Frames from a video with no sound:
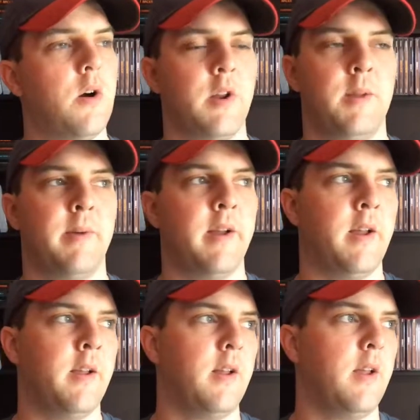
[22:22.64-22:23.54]
on
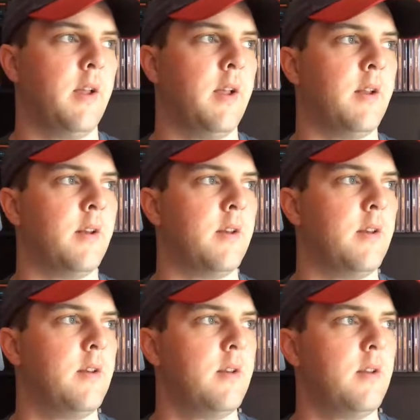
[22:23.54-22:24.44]
eBay, and
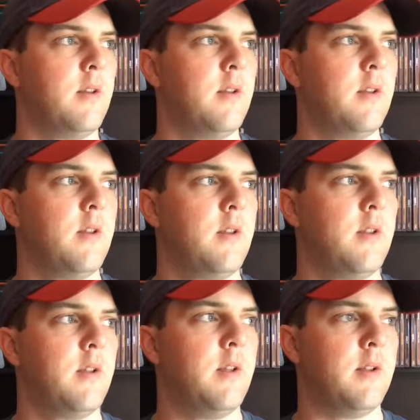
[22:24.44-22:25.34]

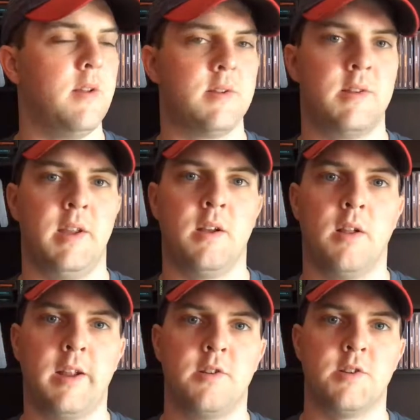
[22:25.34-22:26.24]
it is the
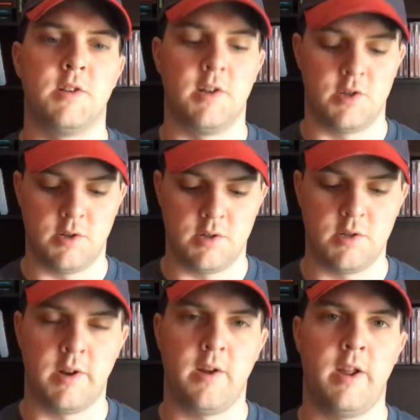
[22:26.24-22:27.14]
collector's edition.
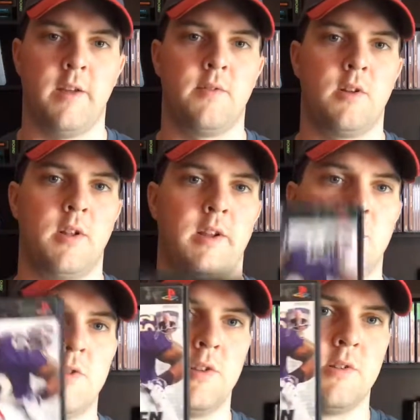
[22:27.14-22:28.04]
So now I have the
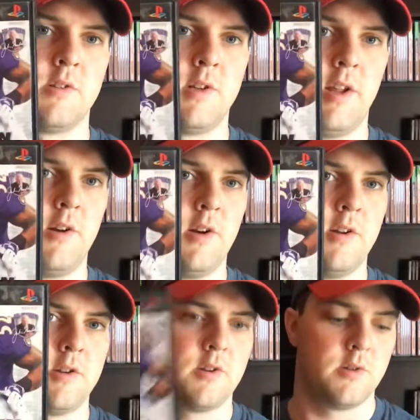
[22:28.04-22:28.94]
collector's and a standard
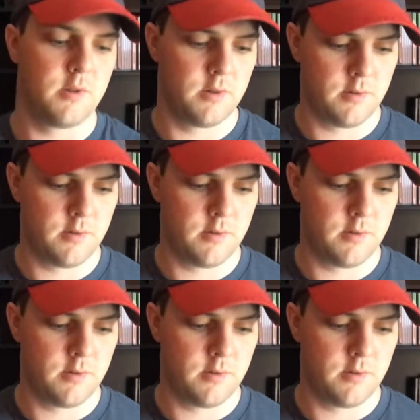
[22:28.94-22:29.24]
edition.